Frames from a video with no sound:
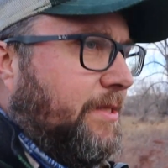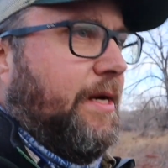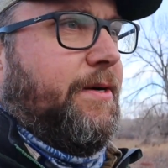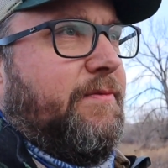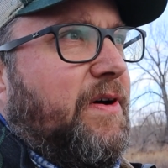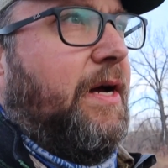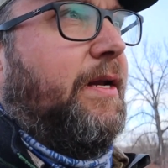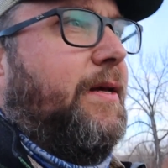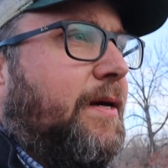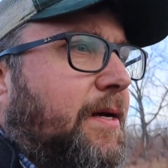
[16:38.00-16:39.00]
there to
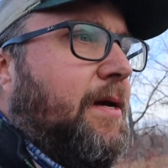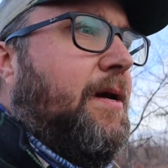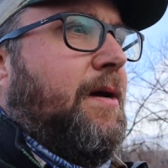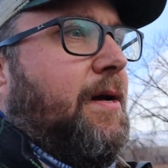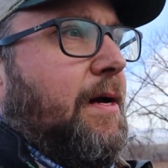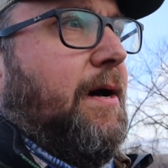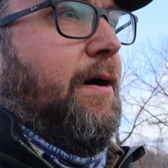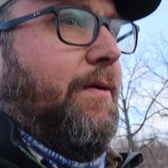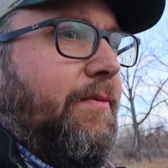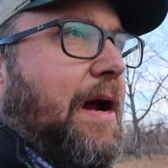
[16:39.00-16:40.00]
find
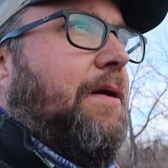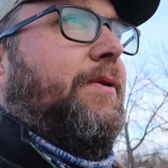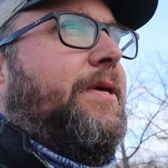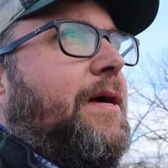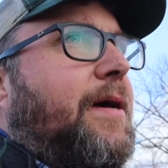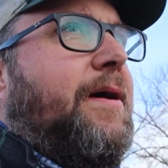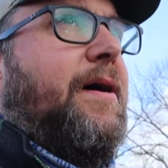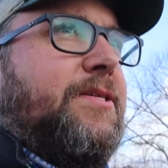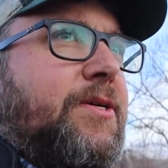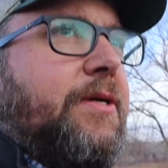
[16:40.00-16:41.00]
a route,
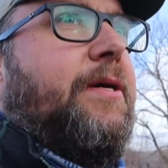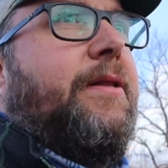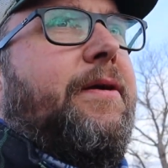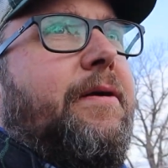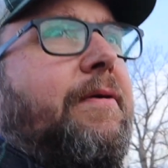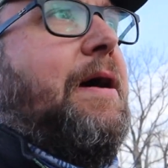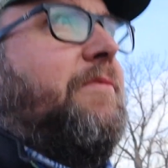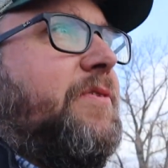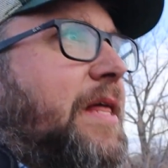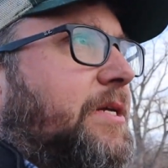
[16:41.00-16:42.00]
a circular
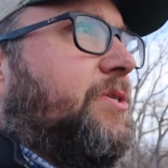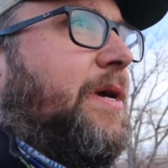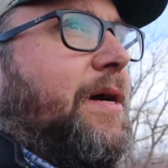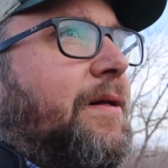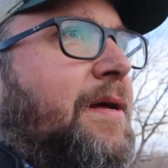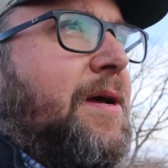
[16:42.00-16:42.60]
route for that trail.